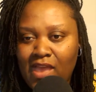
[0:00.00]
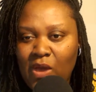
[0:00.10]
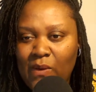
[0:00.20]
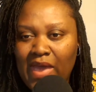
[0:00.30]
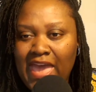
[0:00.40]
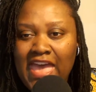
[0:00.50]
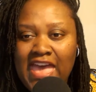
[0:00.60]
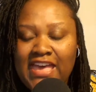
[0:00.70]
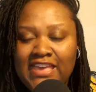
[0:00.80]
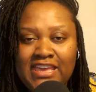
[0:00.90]
Okay.
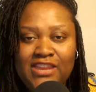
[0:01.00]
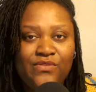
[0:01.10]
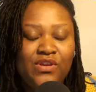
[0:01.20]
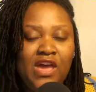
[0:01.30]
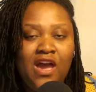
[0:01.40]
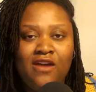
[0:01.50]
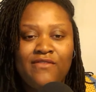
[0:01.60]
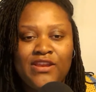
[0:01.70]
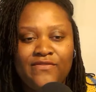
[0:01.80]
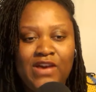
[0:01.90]
Again, if you're not
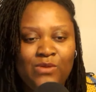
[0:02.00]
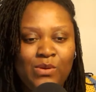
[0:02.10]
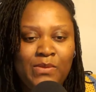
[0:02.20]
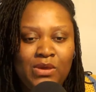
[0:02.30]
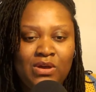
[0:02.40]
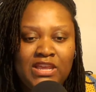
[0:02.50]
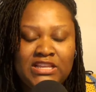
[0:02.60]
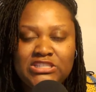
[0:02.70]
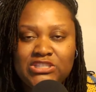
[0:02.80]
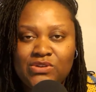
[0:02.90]
already following me on
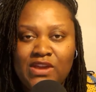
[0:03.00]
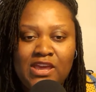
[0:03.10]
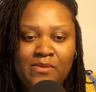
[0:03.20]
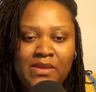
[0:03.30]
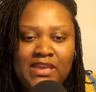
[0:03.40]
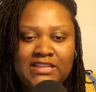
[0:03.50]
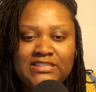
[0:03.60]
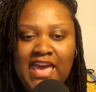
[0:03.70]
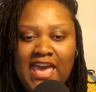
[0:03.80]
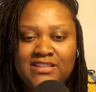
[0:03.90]
Instagram, it's
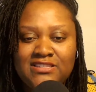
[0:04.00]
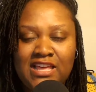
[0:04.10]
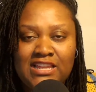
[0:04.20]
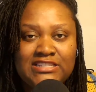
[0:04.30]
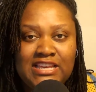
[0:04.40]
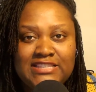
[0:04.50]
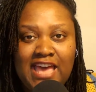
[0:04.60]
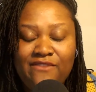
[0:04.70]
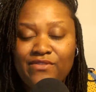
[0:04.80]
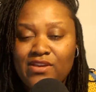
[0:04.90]
at Nzali Takes
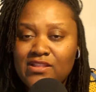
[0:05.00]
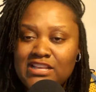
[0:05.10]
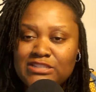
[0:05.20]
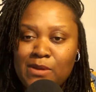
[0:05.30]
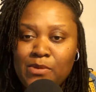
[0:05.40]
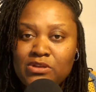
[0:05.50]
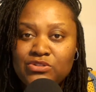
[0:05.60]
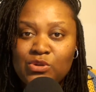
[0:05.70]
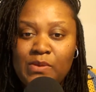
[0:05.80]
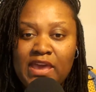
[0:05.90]
Africa. That's my
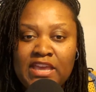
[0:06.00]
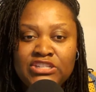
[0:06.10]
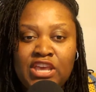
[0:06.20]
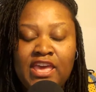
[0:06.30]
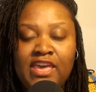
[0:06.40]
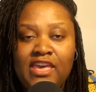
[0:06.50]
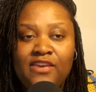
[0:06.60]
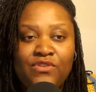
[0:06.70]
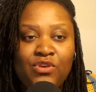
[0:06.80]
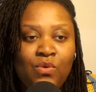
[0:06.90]
personal page.
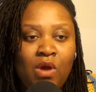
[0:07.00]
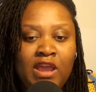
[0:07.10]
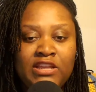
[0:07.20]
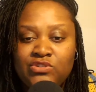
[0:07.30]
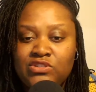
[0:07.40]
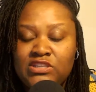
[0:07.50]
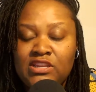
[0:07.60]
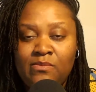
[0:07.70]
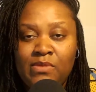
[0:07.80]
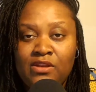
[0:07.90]
If you are interested
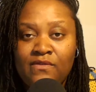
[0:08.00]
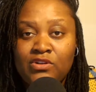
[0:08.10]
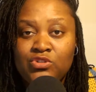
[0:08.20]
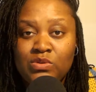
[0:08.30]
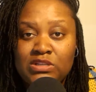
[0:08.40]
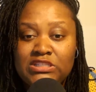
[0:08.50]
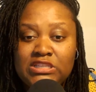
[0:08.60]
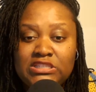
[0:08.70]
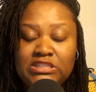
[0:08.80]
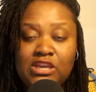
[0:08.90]
in being a virtual
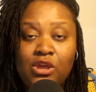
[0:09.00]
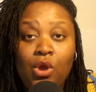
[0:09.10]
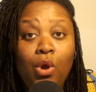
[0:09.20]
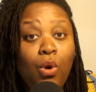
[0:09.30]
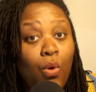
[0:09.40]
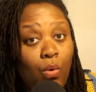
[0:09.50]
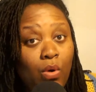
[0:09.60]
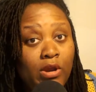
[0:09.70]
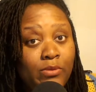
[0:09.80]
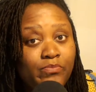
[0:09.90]
assistant
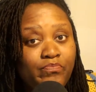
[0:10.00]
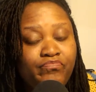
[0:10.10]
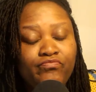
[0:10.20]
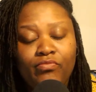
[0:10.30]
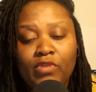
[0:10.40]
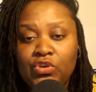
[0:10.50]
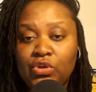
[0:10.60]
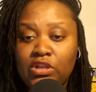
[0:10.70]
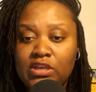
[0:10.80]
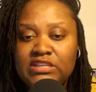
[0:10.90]
or you're
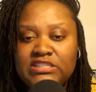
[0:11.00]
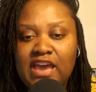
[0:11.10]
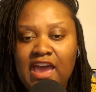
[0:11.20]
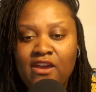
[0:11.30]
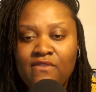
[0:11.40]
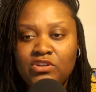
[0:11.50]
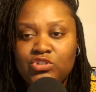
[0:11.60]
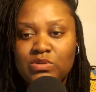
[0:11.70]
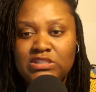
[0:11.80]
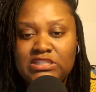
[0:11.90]
looking to hire a
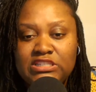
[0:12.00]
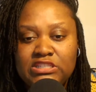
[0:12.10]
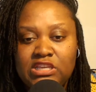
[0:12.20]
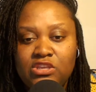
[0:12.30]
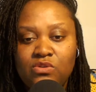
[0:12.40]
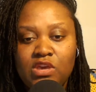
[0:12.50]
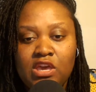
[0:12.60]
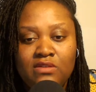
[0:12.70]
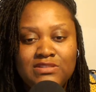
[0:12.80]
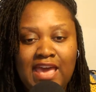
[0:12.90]
virtual assistant, you can
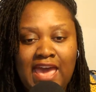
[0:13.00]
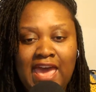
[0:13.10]
go to